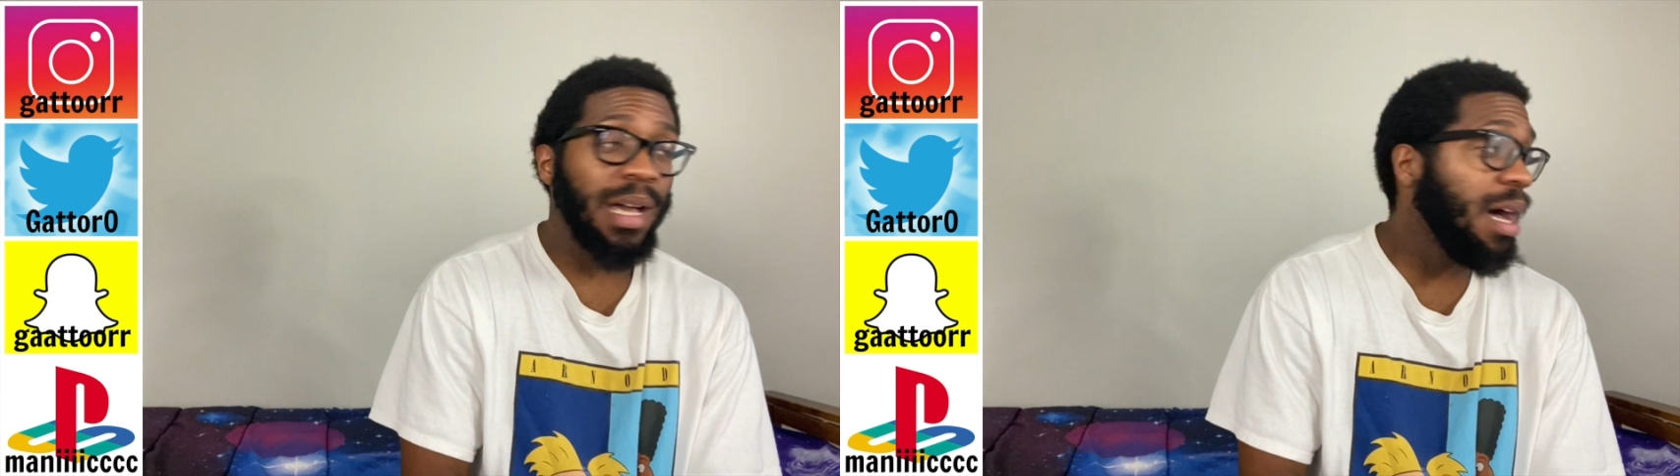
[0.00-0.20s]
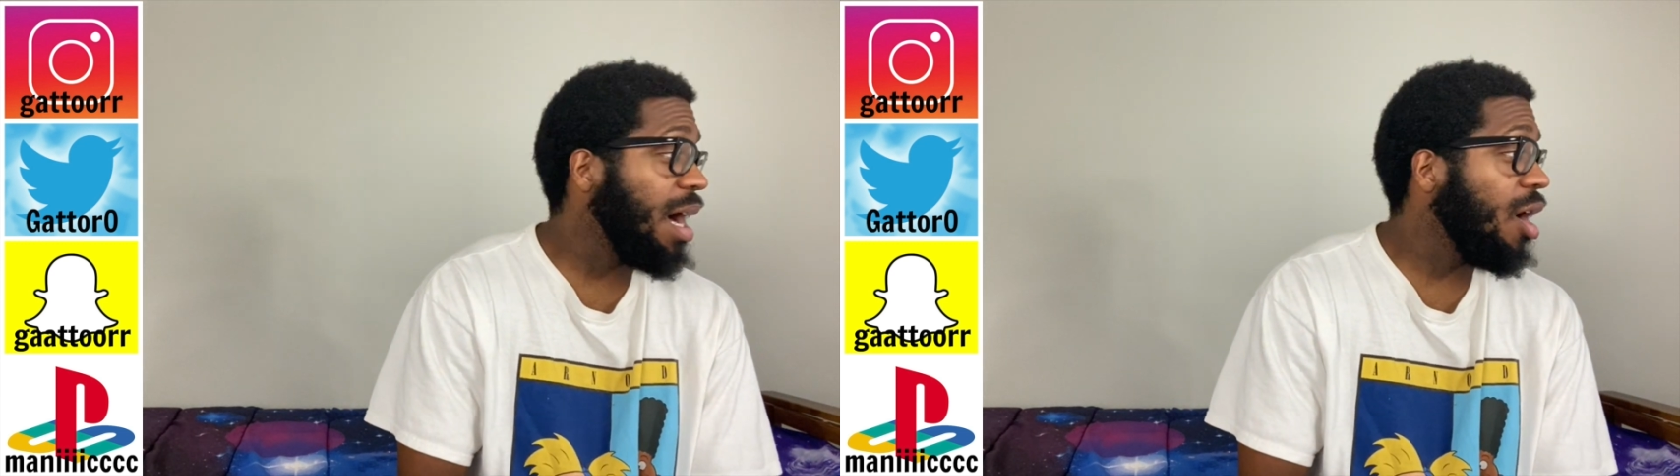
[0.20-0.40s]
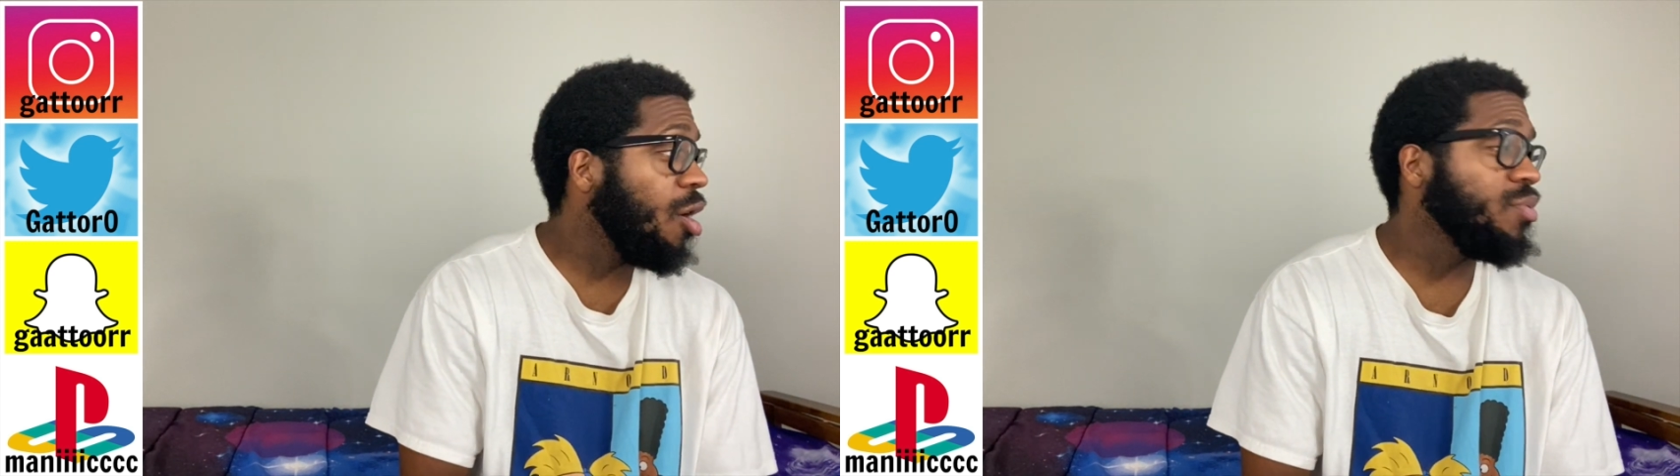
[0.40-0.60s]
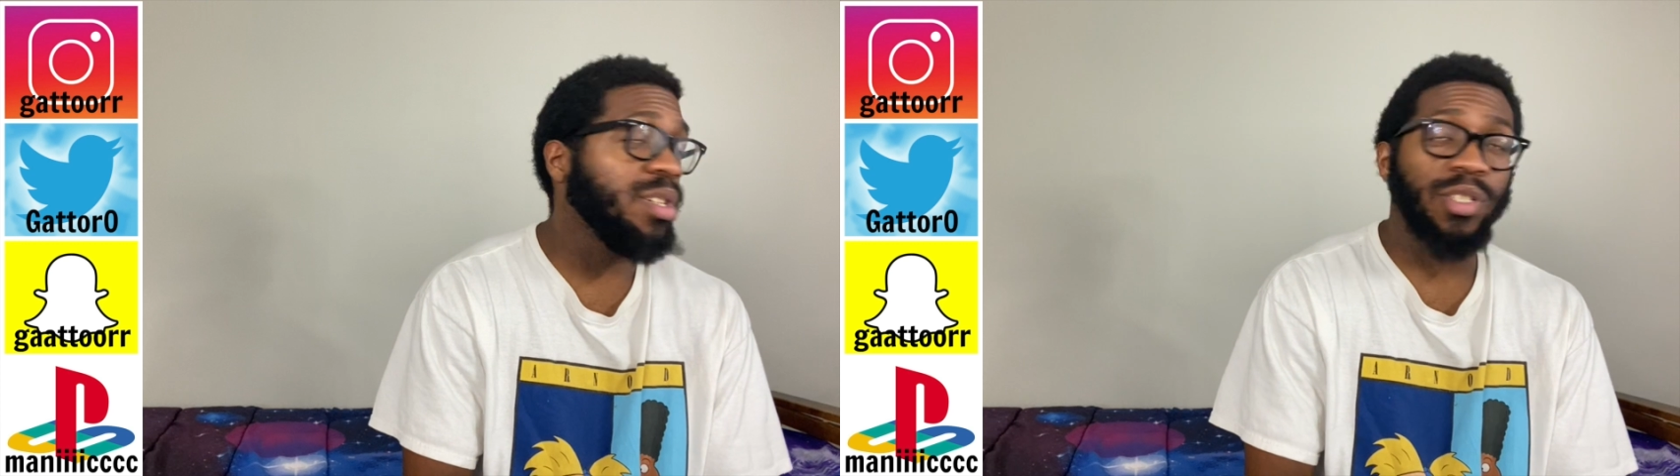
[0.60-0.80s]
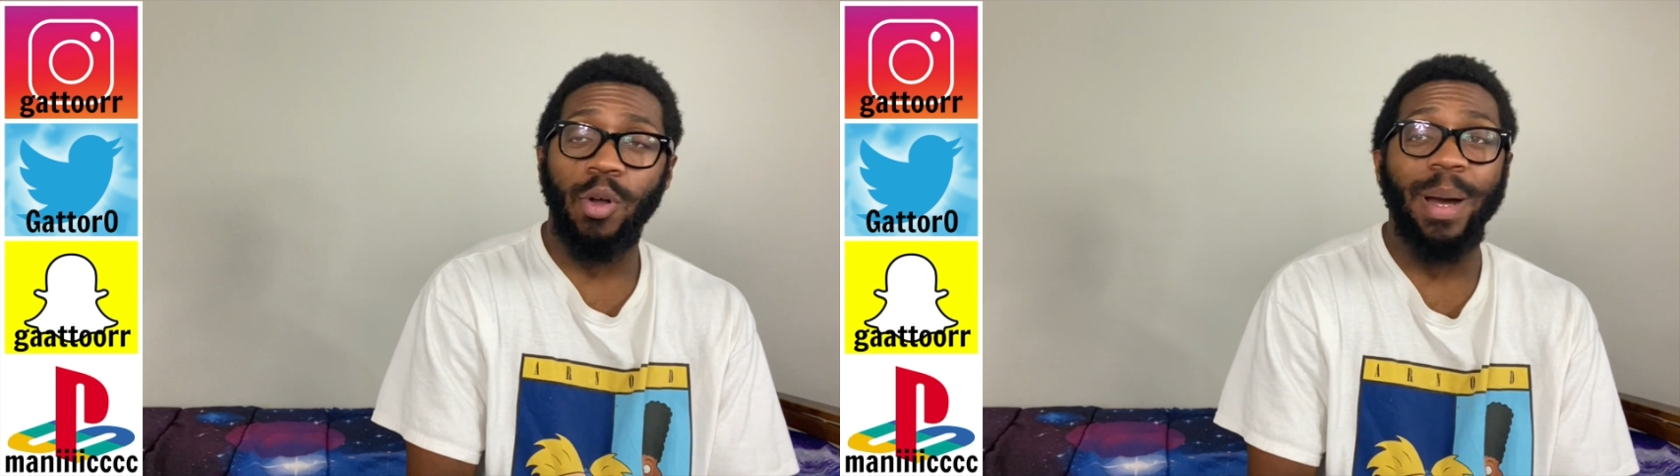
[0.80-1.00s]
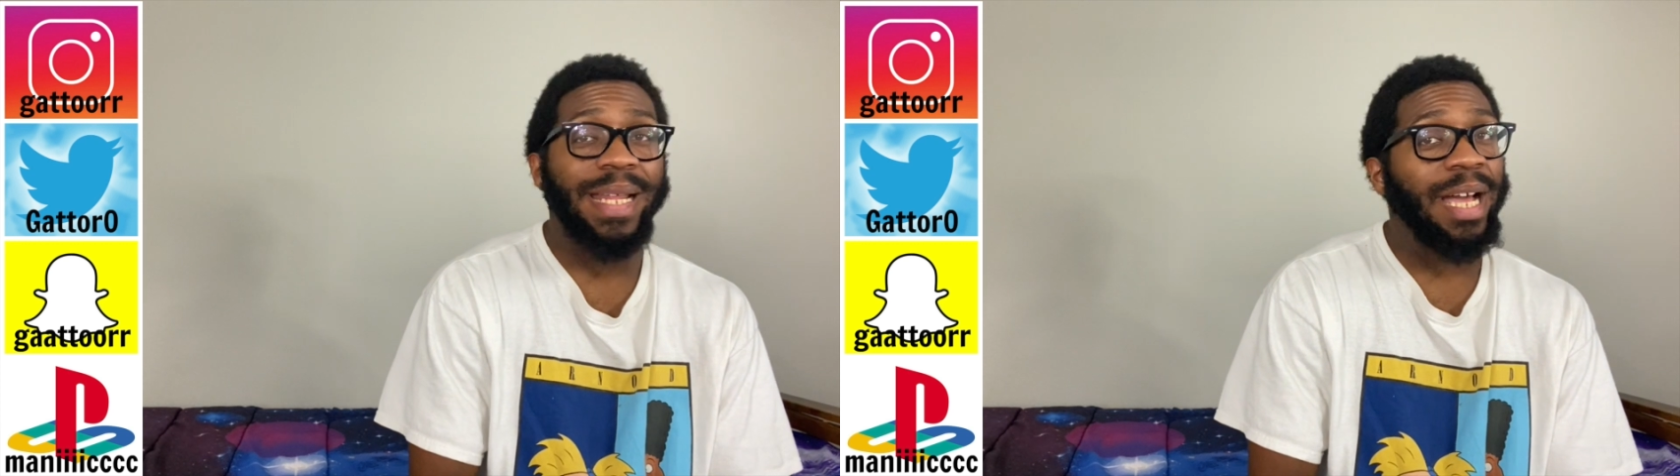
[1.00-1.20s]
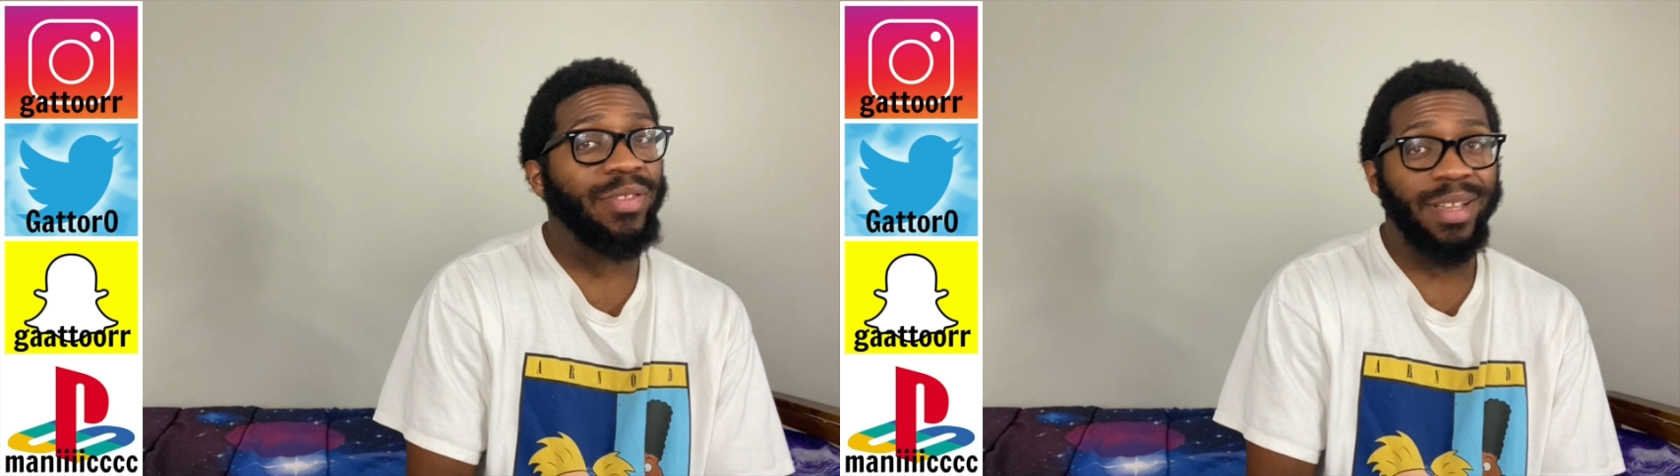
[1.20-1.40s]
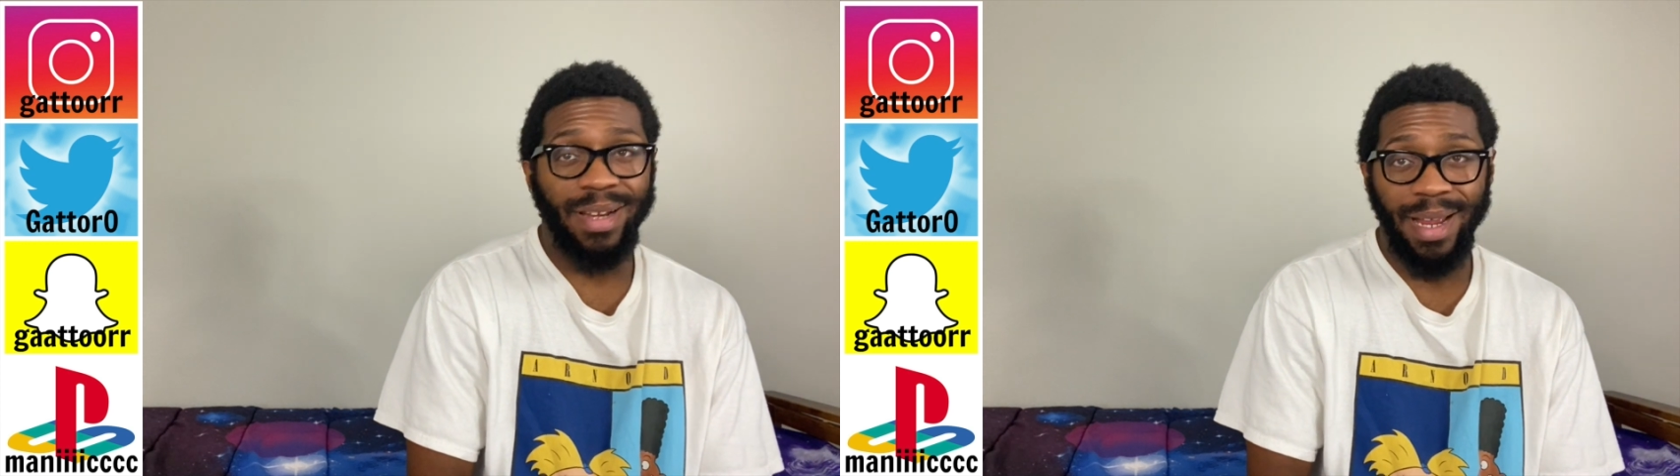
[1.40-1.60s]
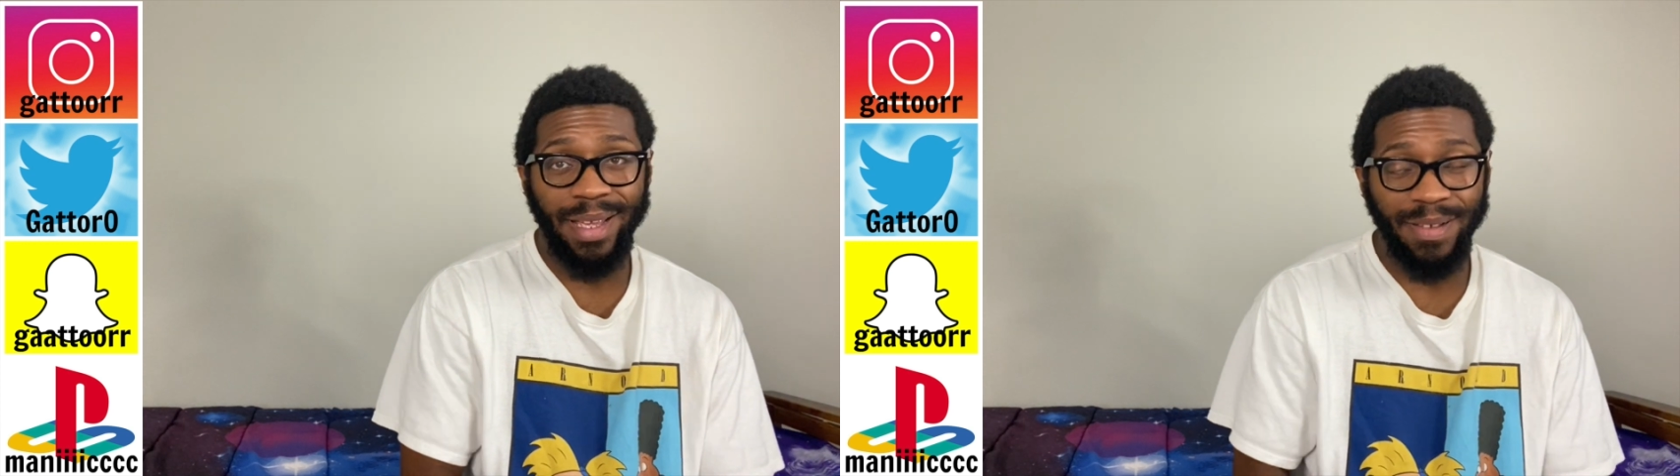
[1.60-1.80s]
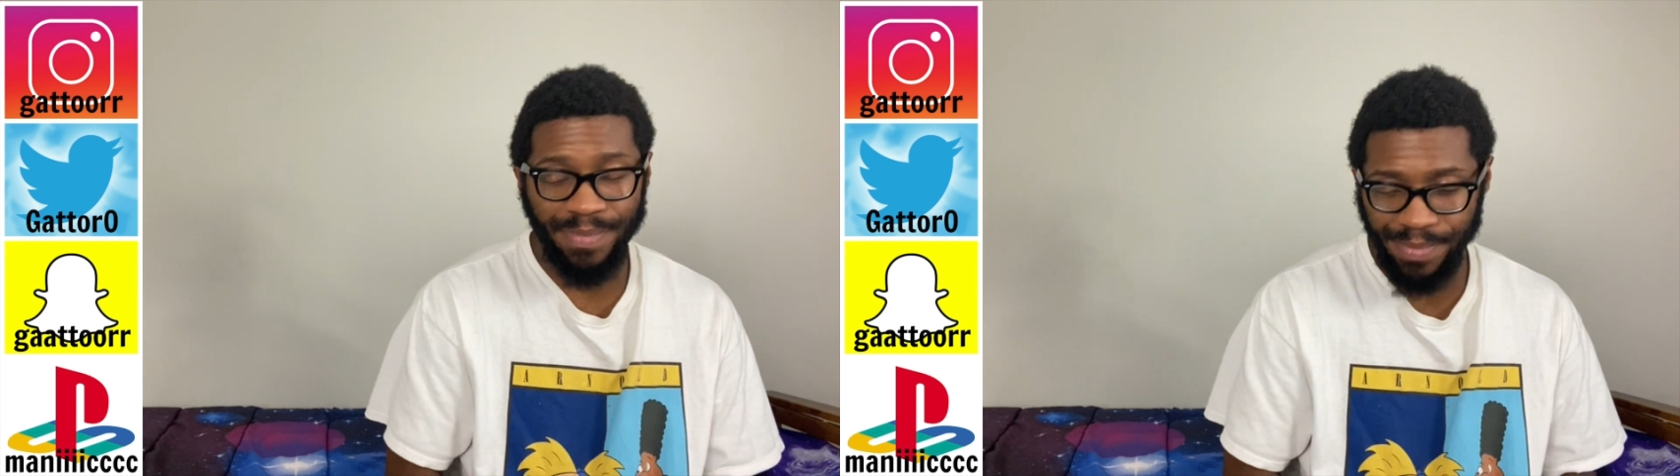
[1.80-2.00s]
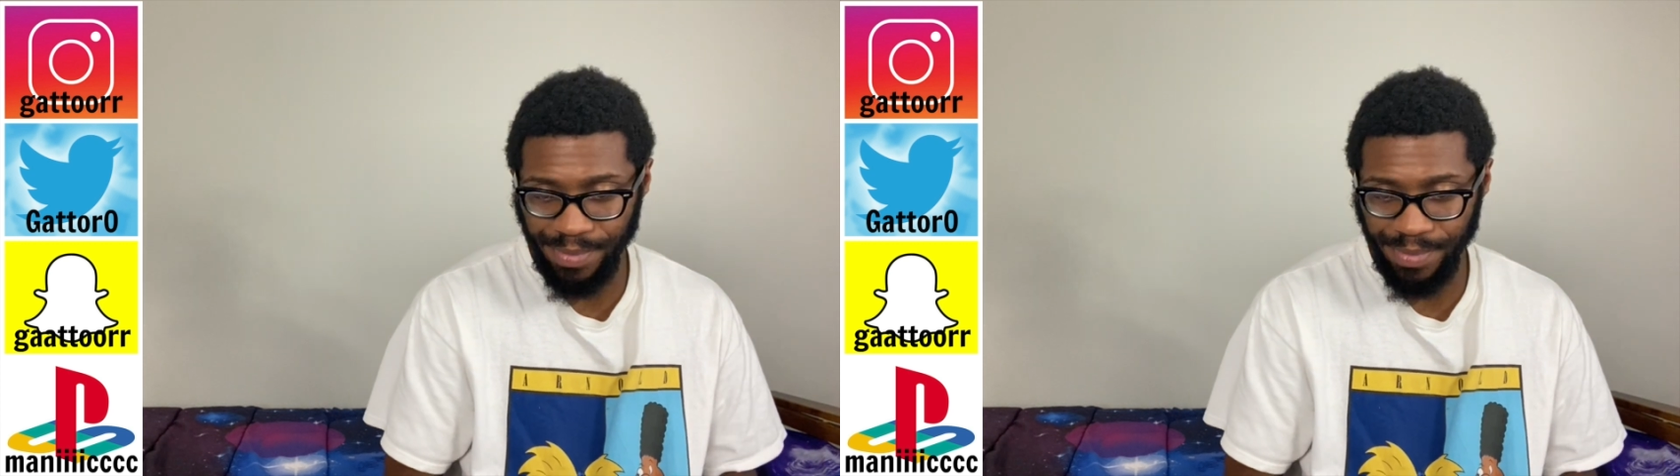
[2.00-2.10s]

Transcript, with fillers: I hope there's nobody out there like him.